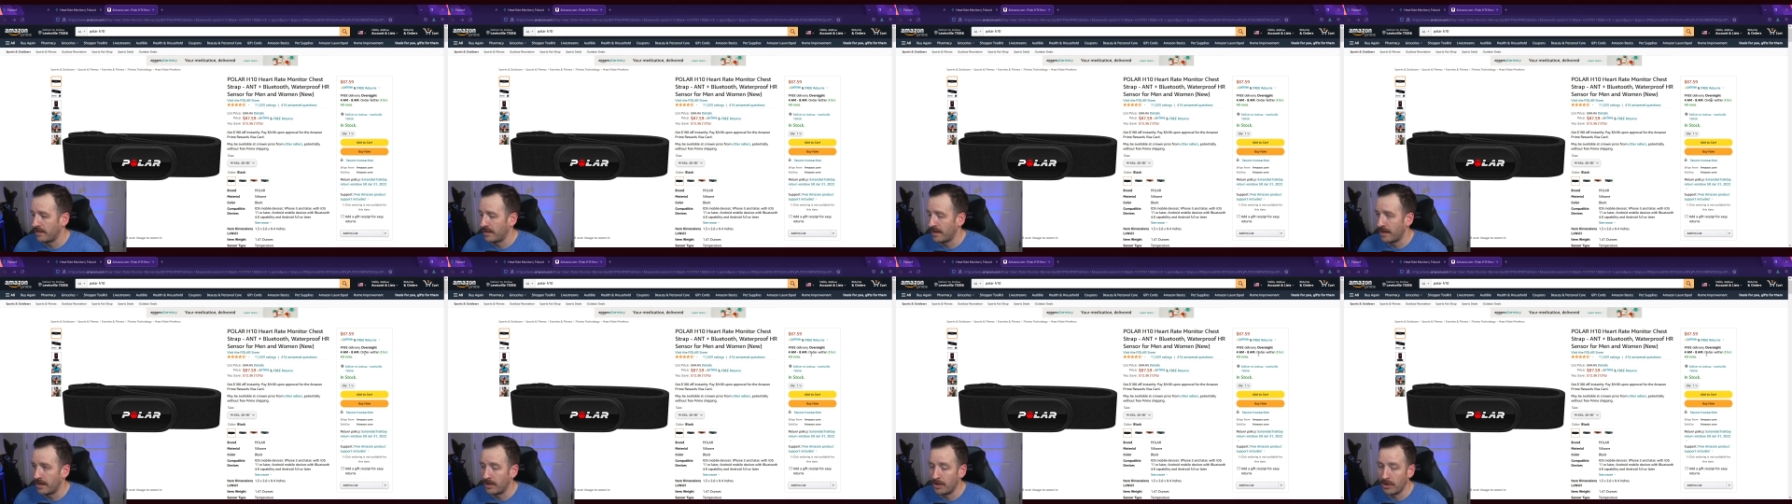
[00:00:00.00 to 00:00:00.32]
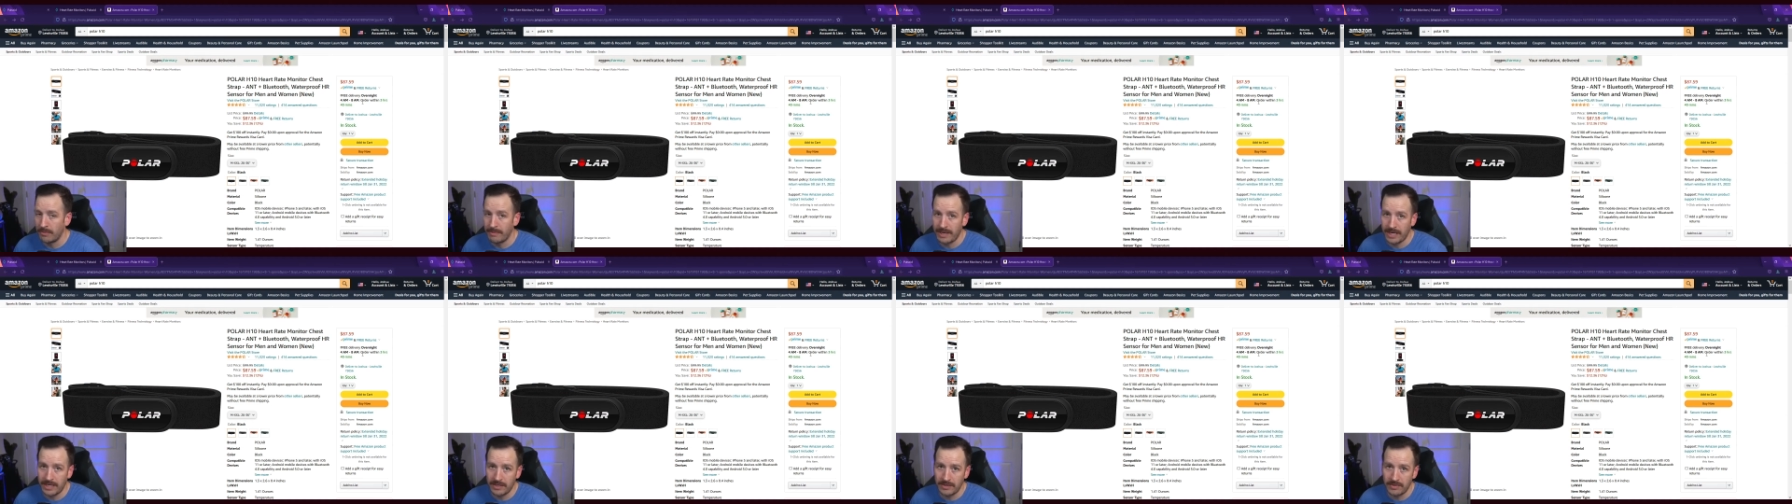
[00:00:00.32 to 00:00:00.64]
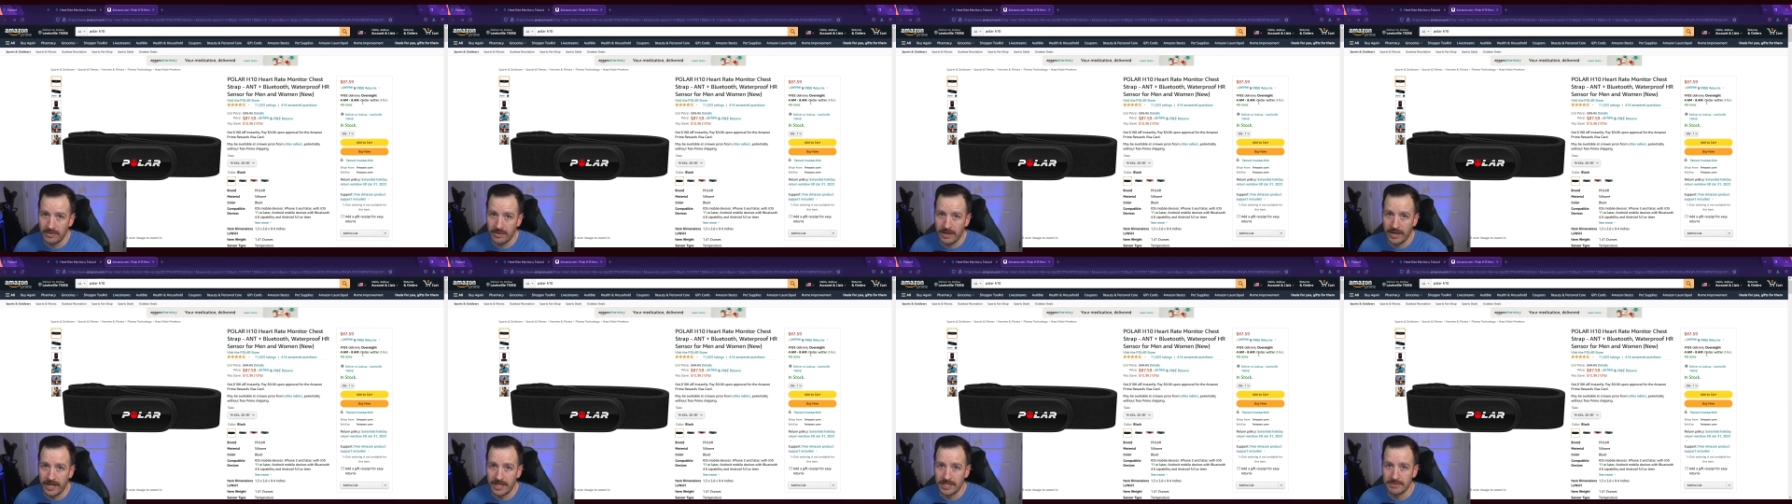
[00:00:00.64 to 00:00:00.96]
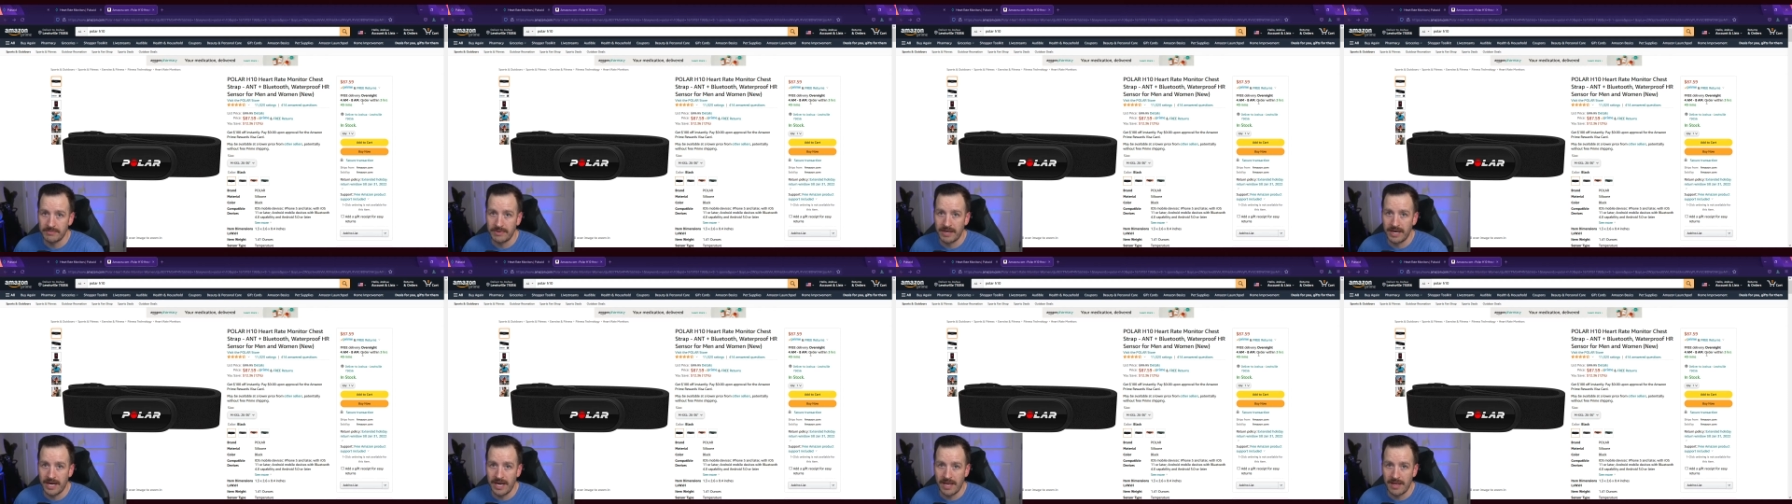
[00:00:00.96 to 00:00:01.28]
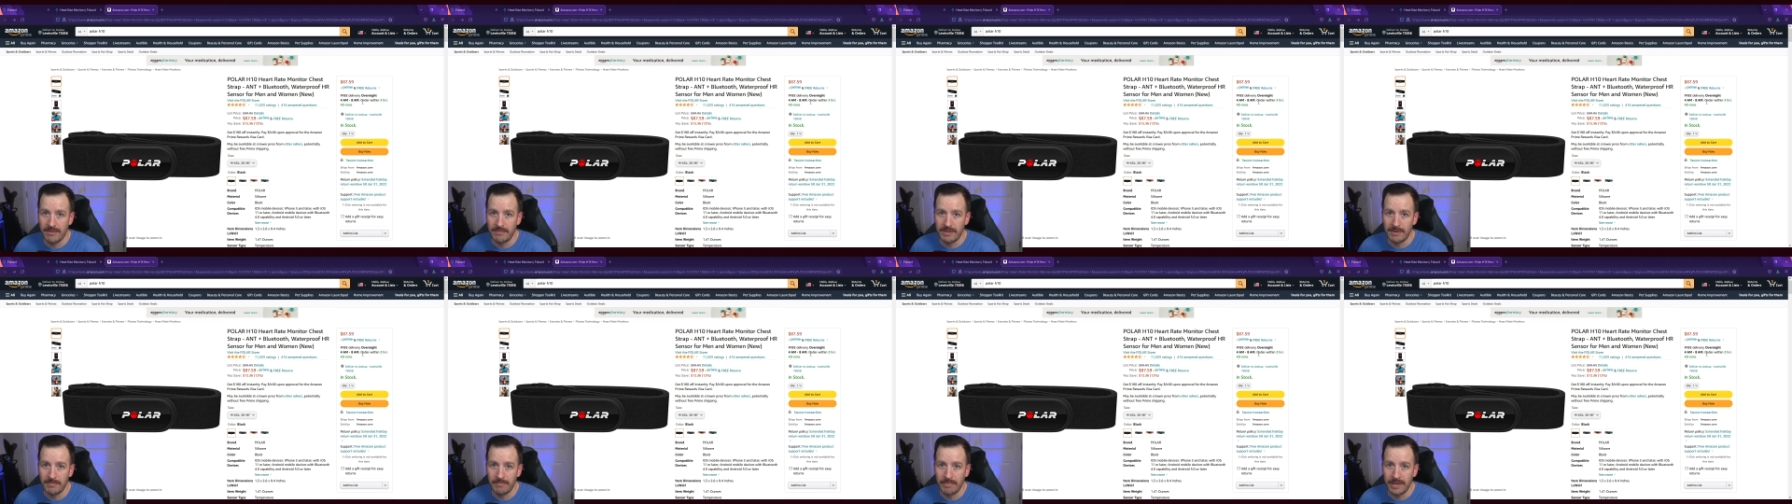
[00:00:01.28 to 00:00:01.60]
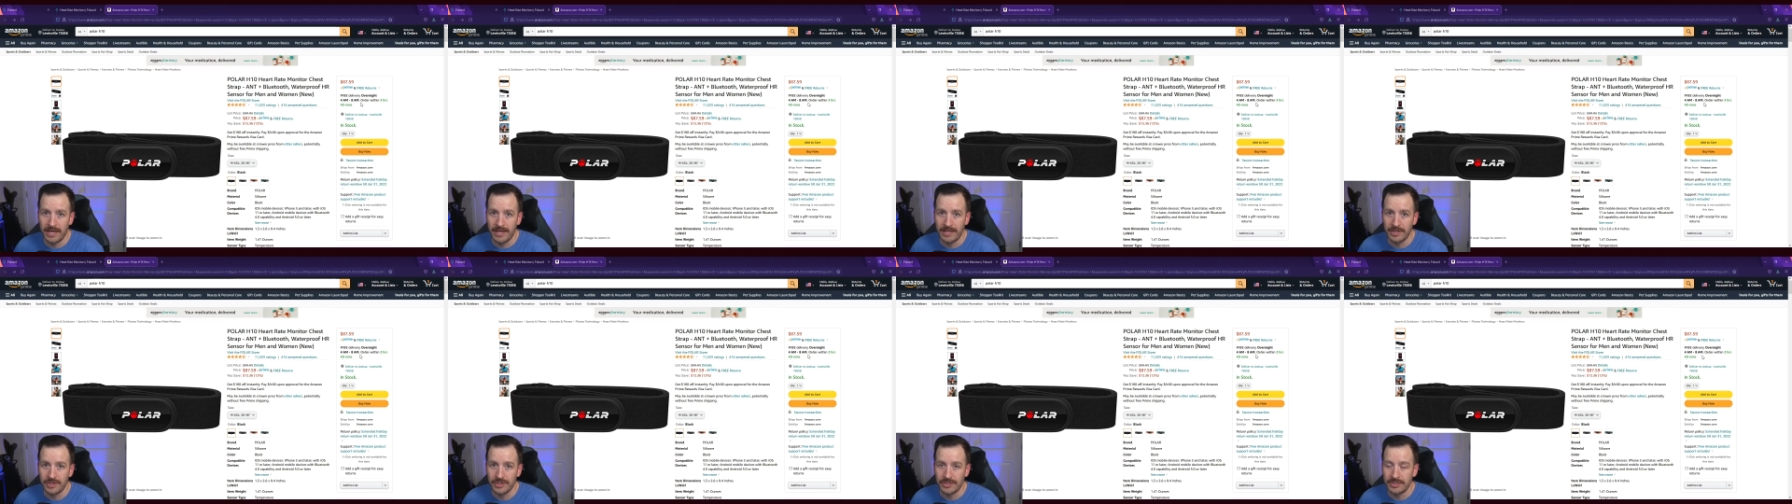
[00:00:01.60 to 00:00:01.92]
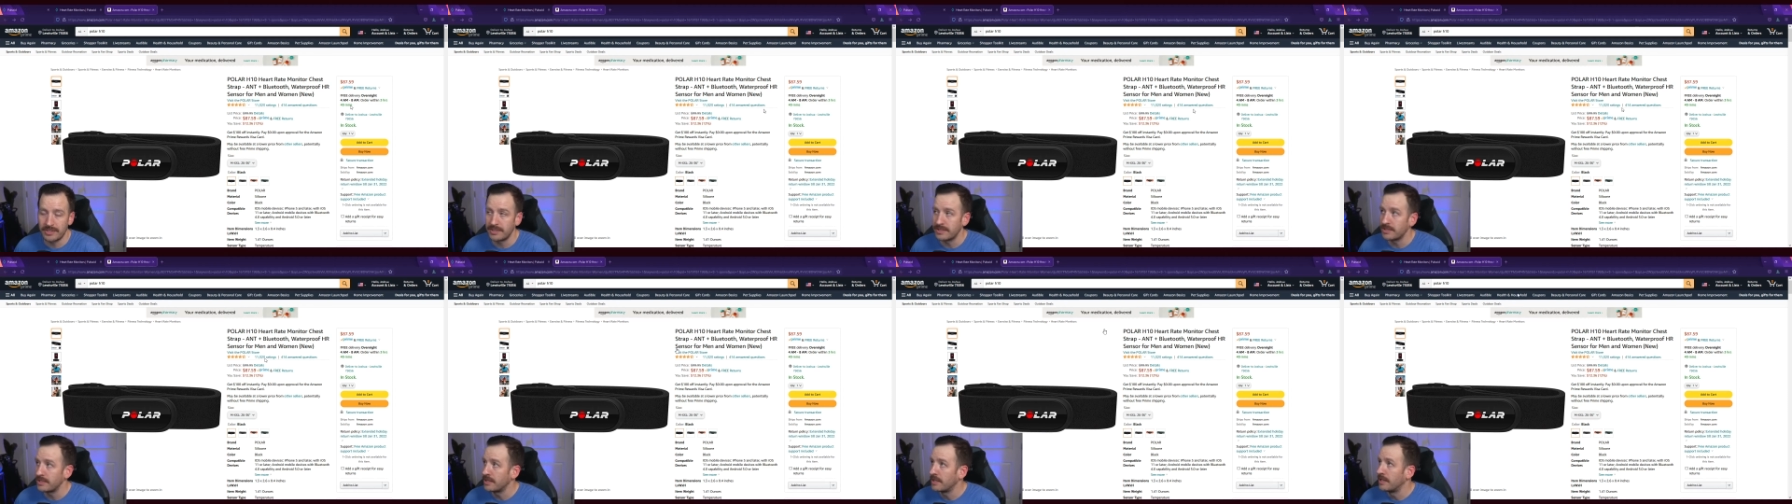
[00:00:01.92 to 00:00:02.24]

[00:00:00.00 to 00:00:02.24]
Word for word: I don't know about you guys, but I am impatient.